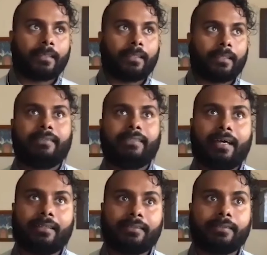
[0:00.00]

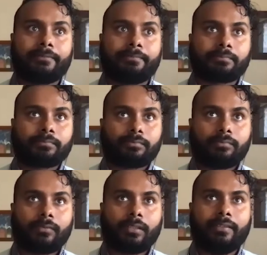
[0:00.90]
that
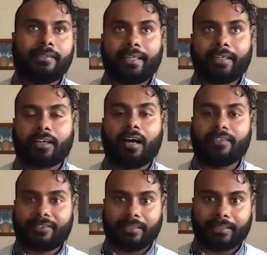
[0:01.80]
they are
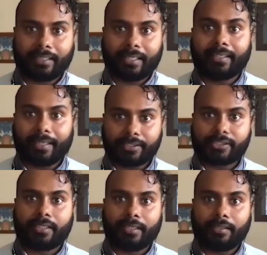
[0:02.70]
constantly
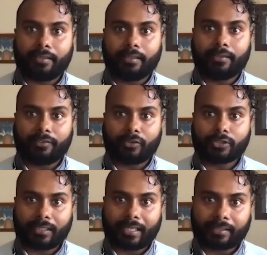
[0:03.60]
engaged in
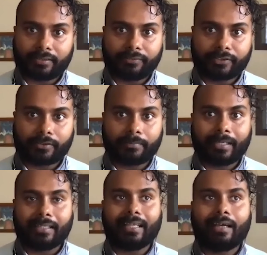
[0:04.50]
social activism.
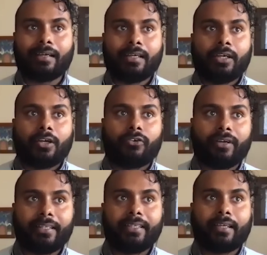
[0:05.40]
And that
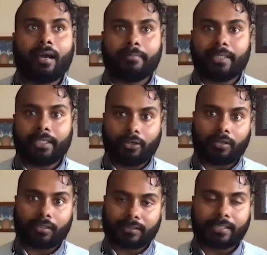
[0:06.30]
really got me
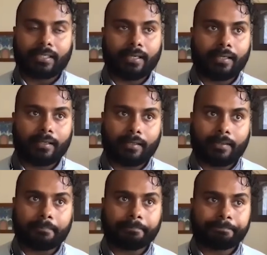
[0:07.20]
hooked. And
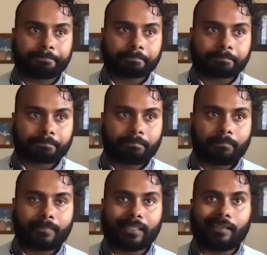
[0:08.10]

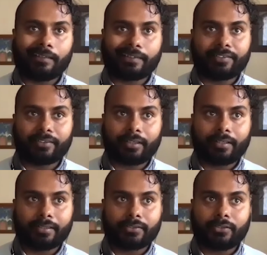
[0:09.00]
as I
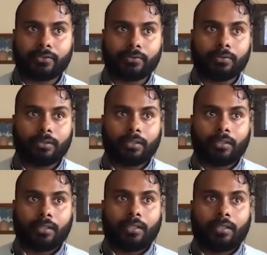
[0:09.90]
started to
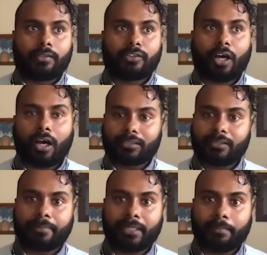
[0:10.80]
talk to
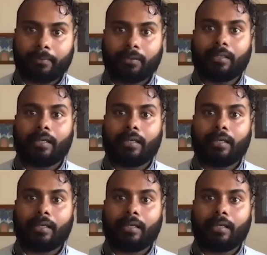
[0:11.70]
people